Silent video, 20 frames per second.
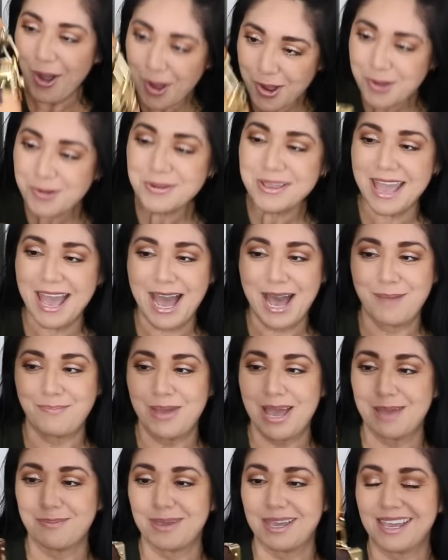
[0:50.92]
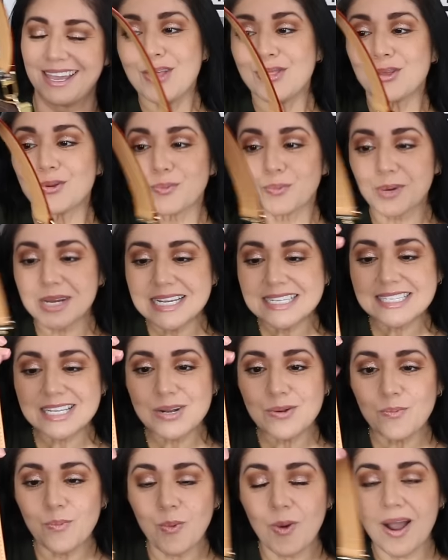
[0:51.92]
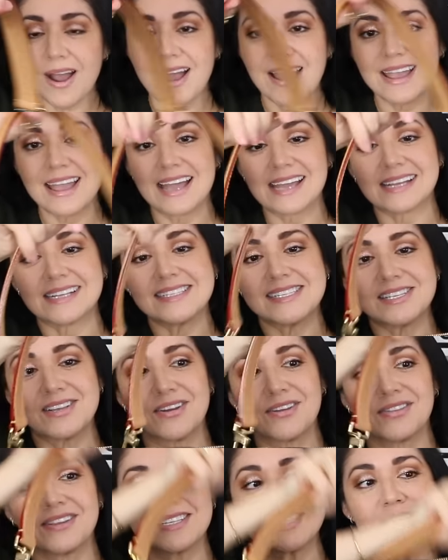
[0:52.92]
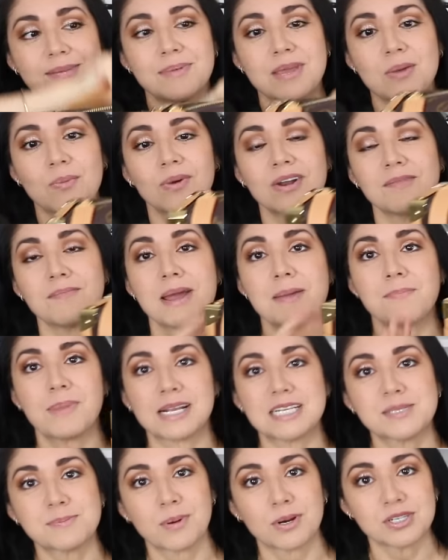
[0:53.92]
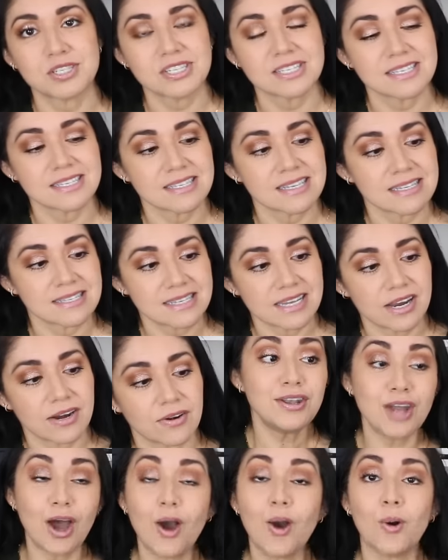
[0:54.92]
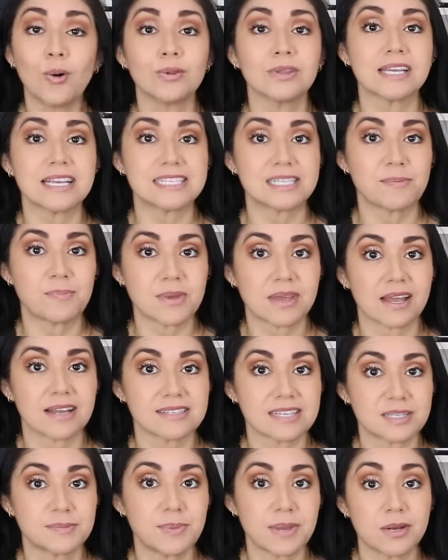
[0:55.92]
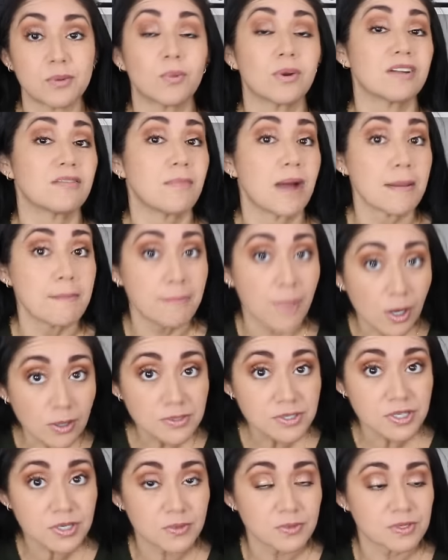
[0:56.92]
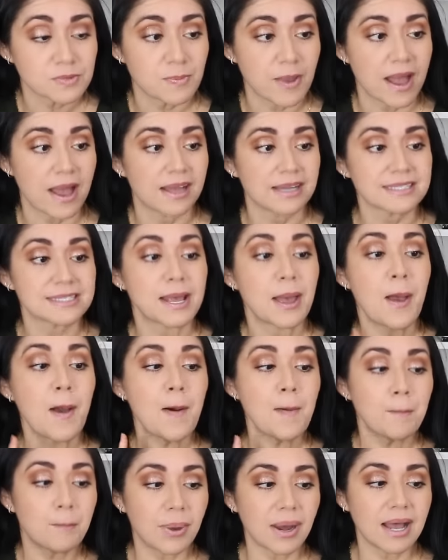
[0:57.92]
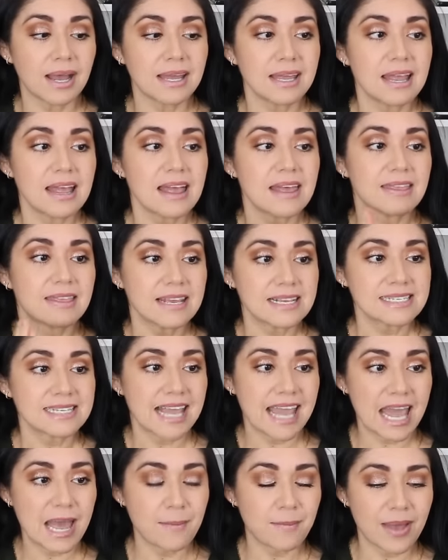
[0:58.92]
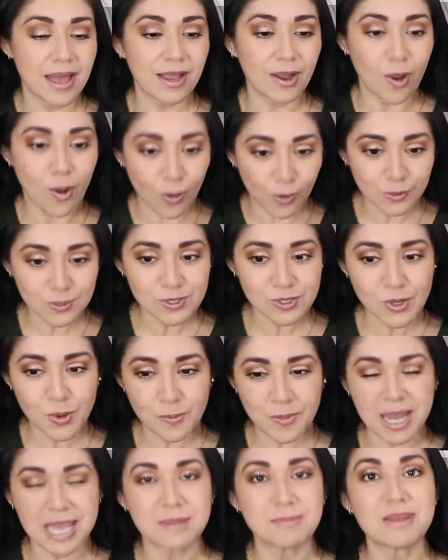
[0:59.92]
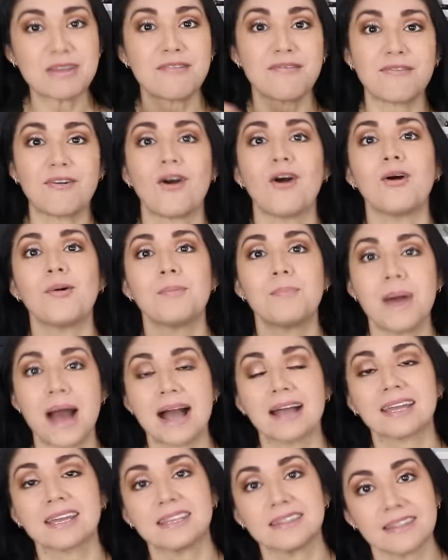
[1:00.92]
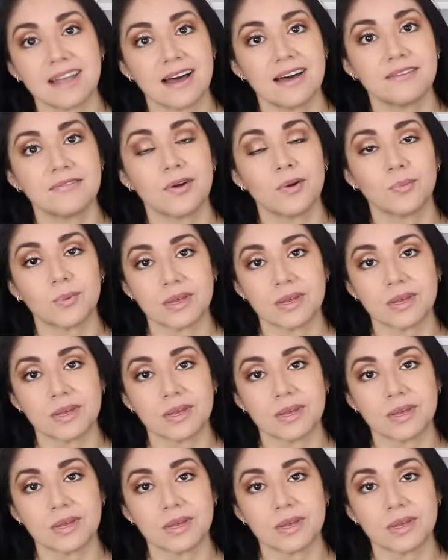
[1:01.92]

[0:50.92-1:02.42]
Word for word: Oh yeah, baby. The reason why I consider this to be one of my best purchases this year, not only is it because it's been one of my most used bags, but this handbag also made me fall back in love